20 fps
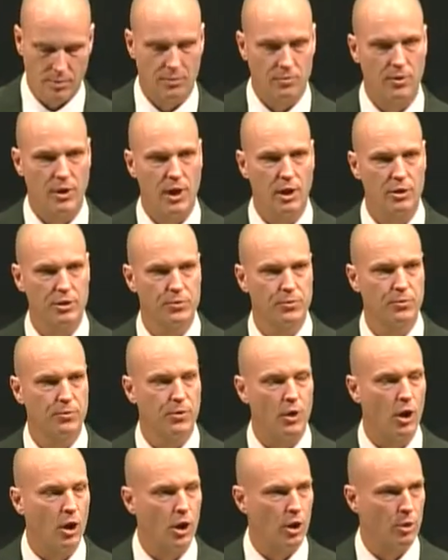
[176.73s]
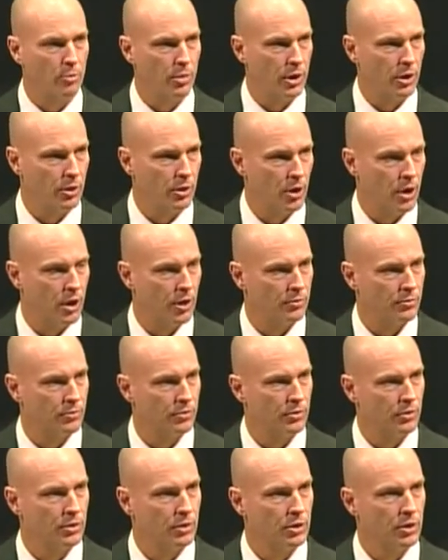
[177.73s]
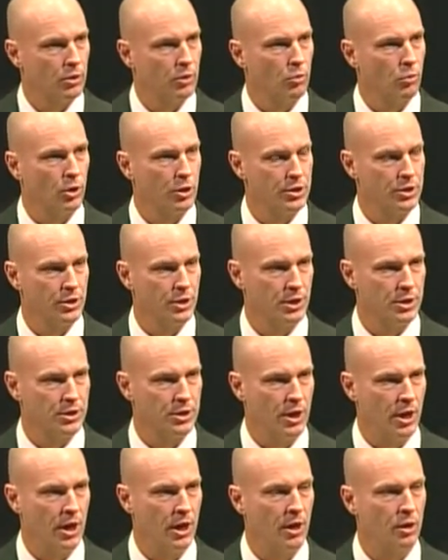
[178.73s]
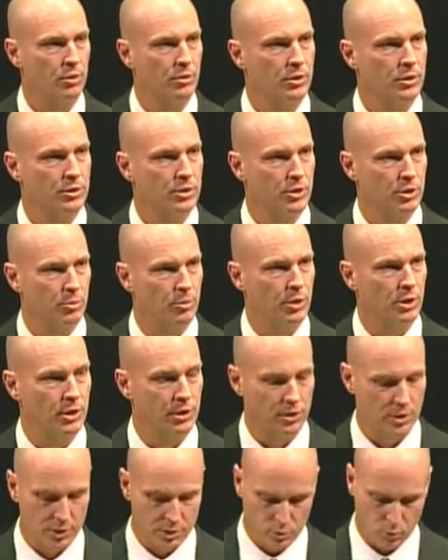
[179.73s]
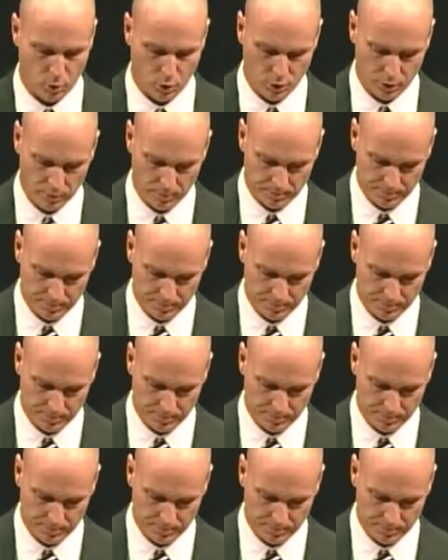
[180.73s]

Val is far better off where she is now than to be in this world.